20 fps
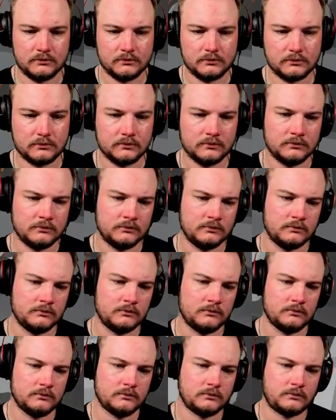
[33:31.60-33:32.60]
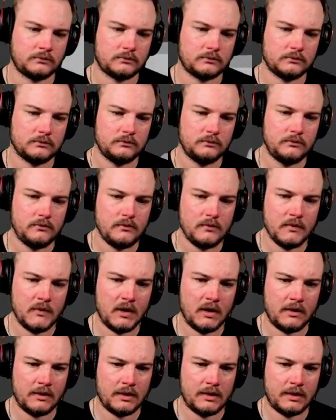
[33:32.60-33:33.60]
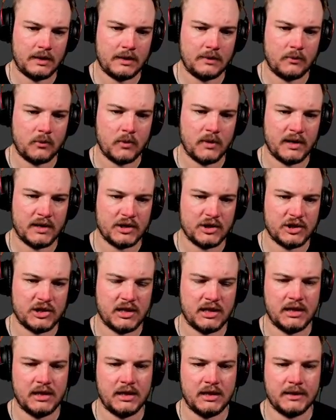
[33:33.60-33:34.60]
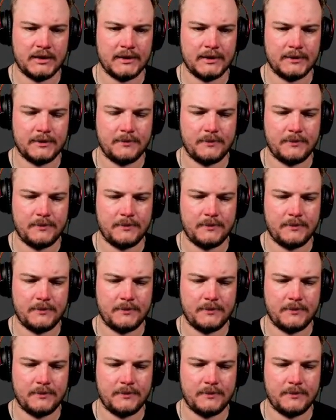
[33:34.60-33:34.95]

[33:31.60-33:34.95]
And that weird shading again.